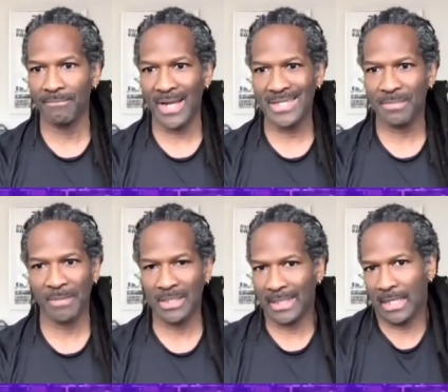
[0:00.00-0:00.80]
that's
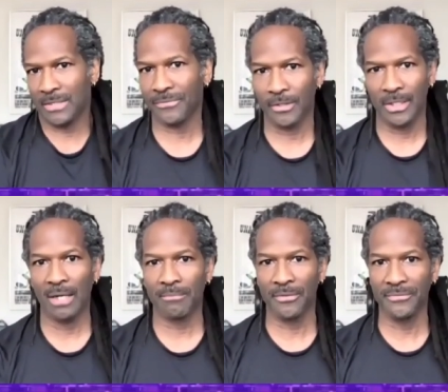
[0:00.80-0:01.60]
been the case for a
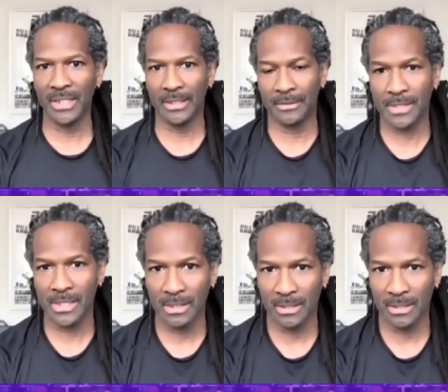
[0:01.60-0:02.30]
number of years